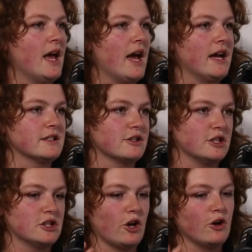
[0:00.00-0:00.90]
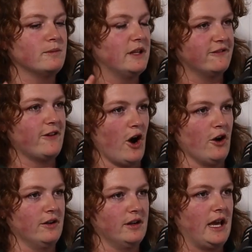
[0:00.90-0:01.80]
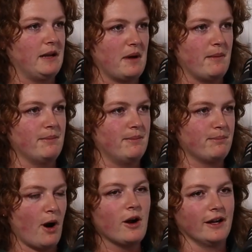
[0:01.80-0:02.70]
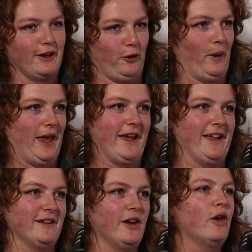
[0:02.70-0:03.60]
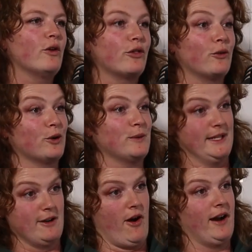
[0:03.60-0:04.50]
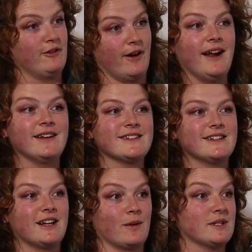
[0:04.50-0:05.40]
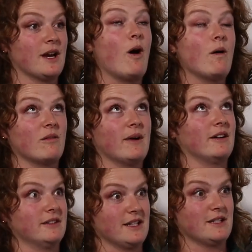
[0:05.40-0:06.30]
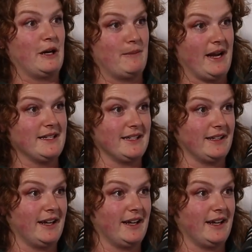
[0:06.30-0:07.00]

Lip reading: And so she showed me the phone, and my broken little head thought it was $9,000. And I was like, oh my God, that's so amazing.